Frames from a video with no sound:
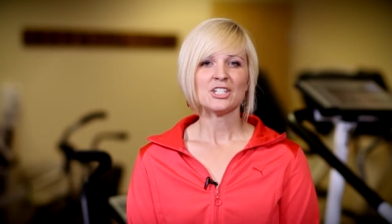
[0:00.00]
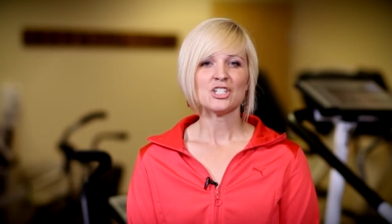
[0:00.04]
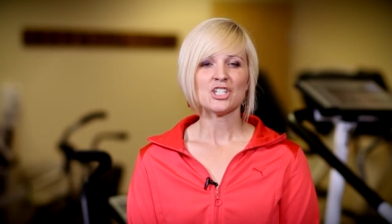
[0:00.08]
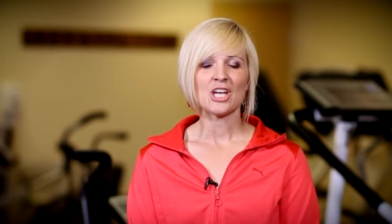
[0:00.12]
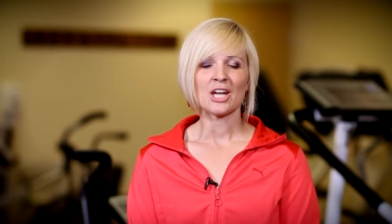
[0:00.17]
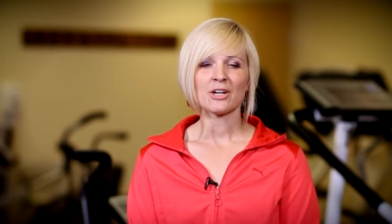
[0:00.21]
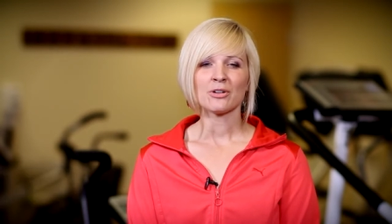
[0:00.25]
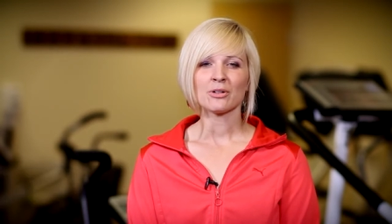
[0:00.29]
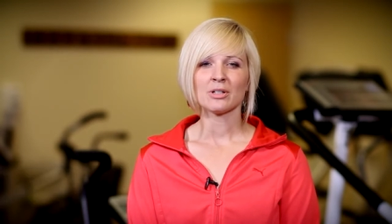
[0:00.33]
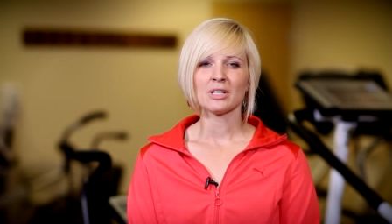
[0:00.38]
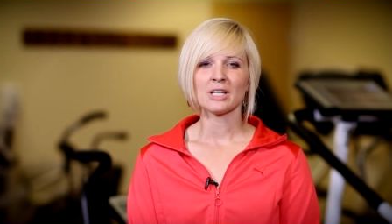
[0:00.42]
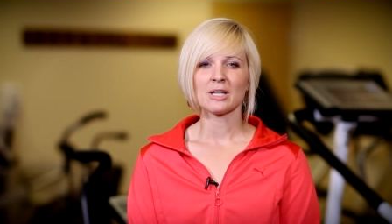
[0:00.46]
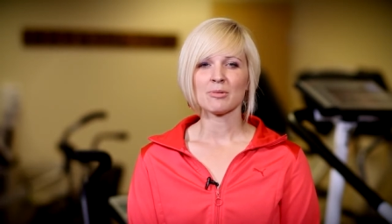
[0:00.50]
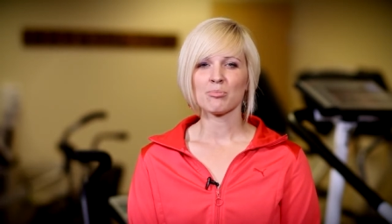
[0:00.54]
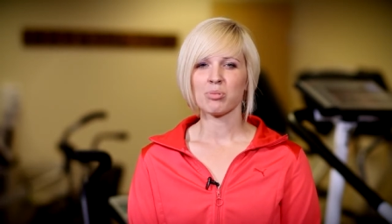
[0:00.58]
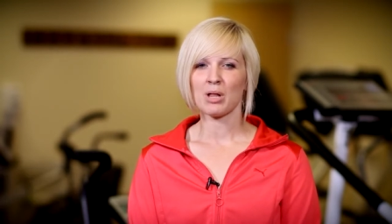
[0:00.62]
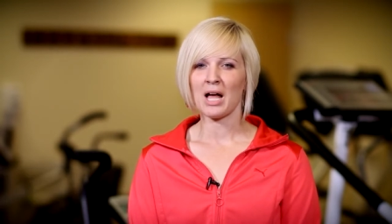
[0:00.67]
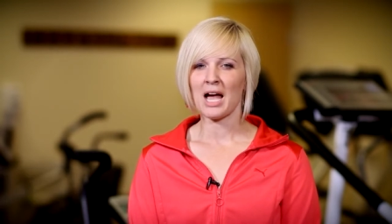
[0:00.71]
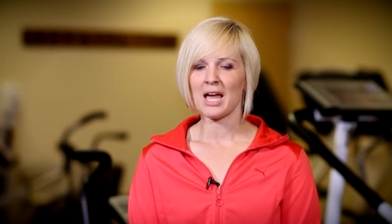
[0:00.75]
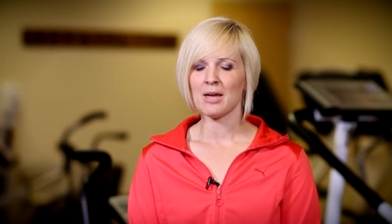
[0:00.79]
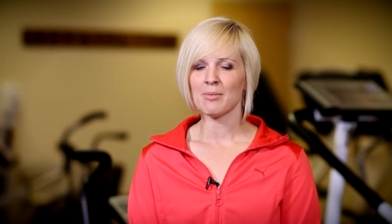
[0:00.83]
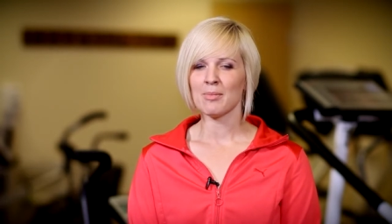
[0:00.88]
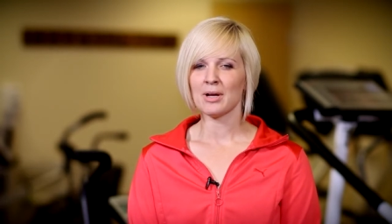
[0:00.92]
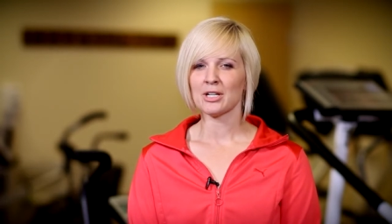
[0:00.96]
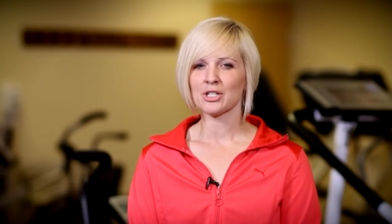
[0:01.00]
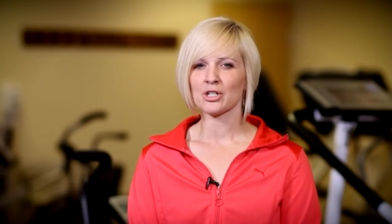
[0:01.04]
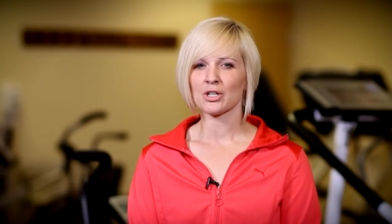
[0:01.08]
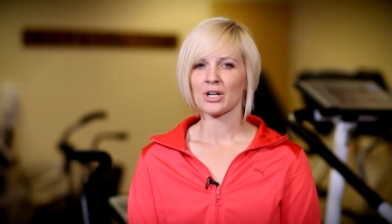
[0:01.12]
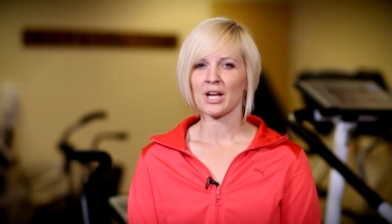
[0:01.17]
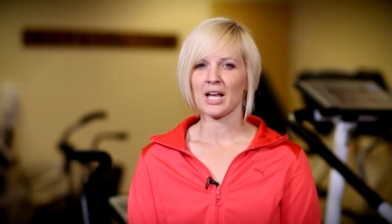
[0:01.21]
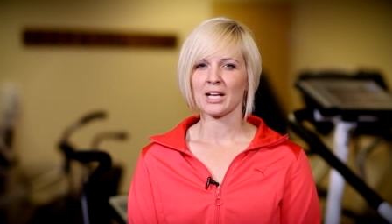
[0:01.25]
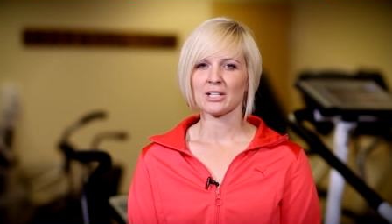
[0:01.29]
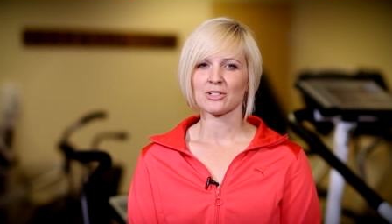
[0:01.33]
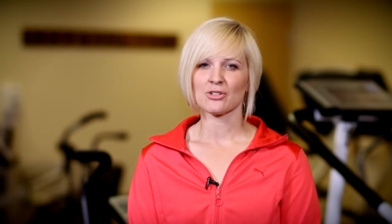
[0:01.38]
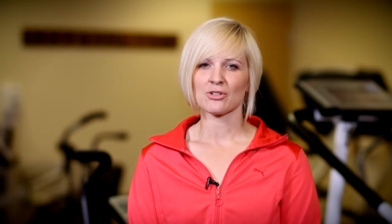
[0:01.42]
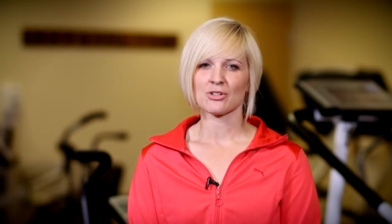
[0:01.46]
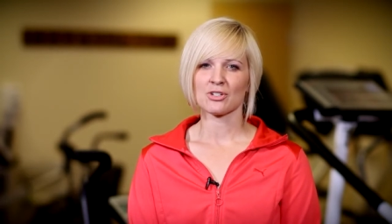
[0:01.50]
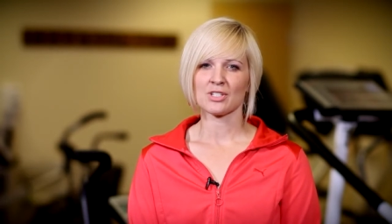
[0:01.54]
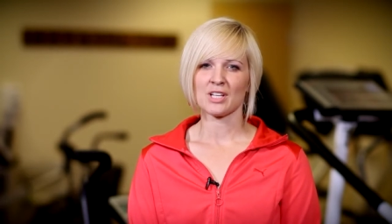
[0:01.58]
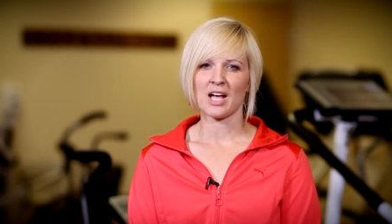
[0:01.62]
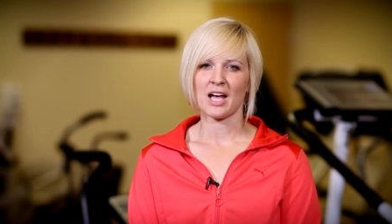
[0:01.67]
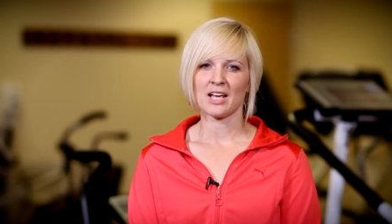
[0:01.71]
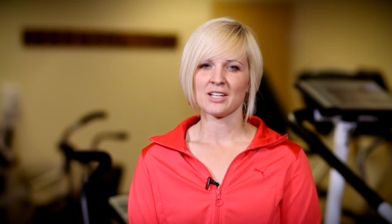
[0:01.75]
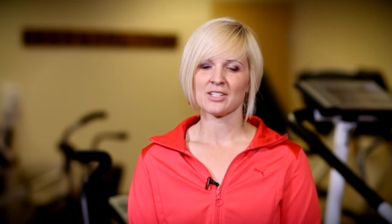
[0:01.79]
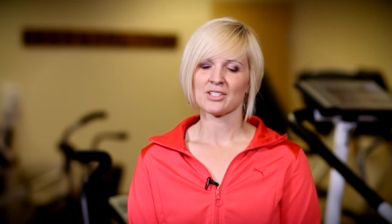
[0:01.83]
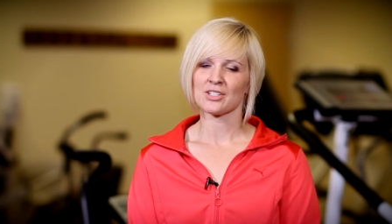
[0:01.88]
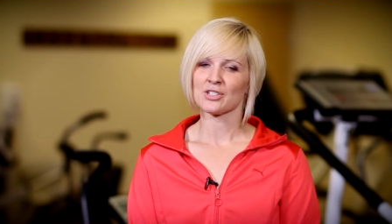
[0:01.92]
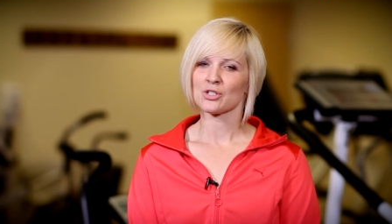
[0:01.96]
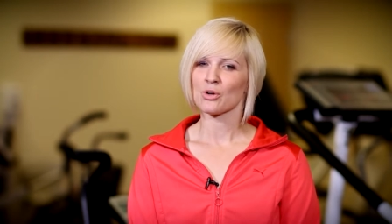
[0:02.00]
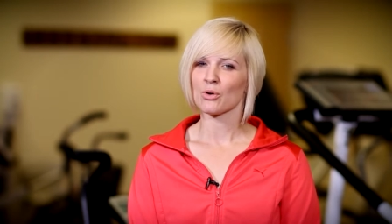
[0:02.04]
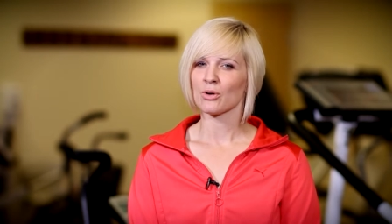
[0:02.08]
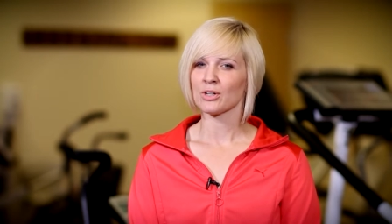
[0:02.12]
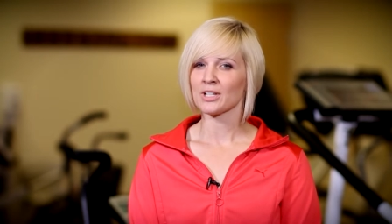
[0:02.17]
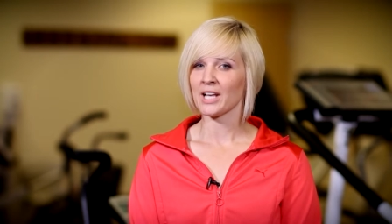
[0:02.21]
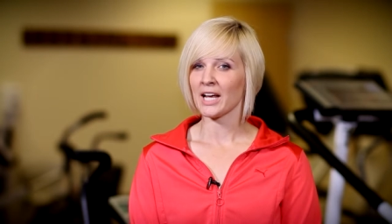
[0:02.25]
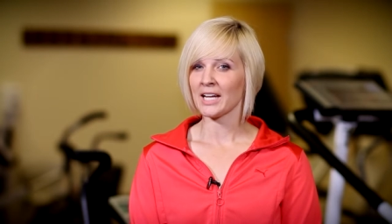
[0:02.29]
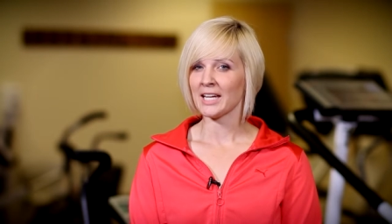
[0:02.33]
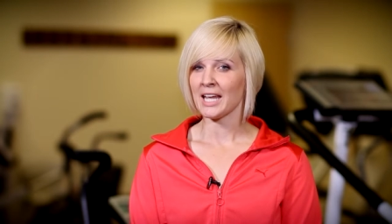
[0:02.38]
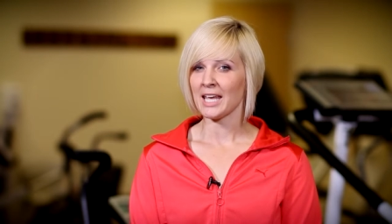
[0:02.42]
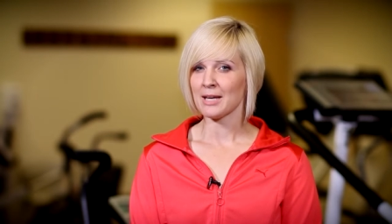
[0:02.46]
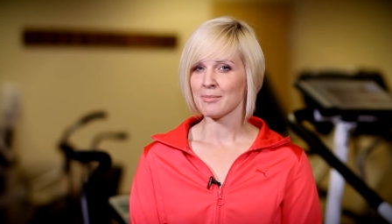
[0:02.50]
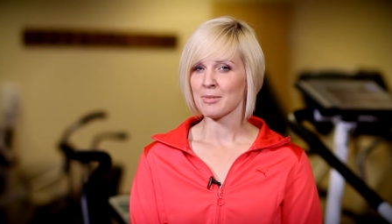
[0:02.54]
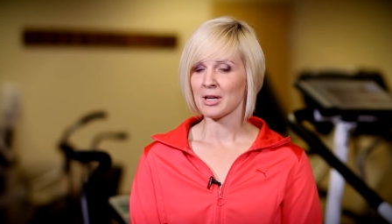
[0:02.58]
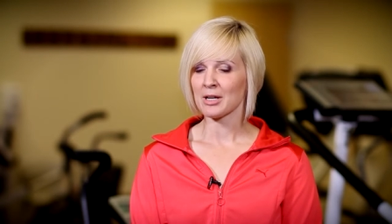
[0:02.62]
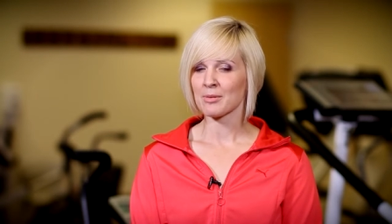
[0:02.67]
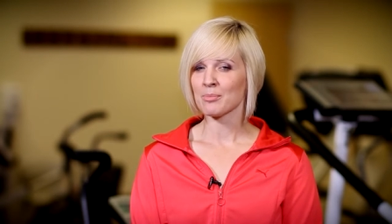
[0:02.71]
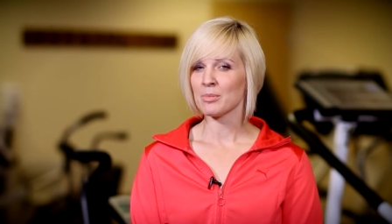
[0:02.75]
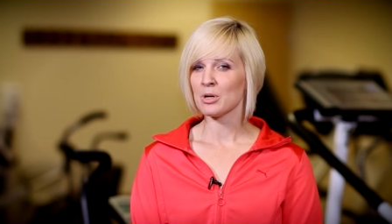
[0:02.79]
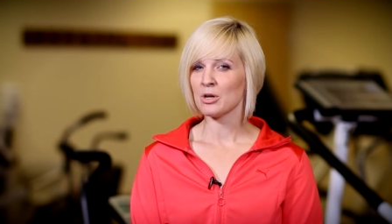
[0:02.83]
Generally, plyometric exercises or dynamic